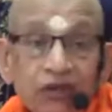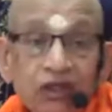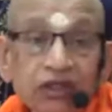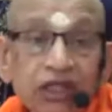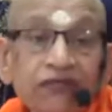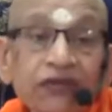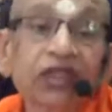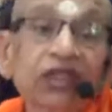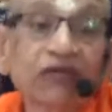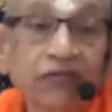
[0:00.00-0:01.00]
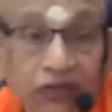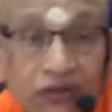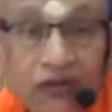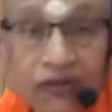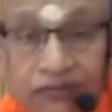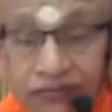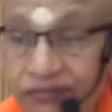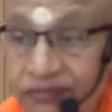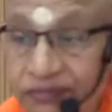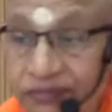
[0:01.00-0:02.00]
also is permanent because self can
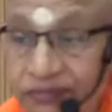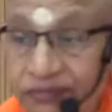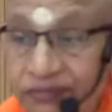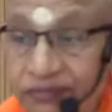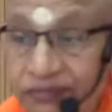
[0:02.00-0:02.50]
never be known.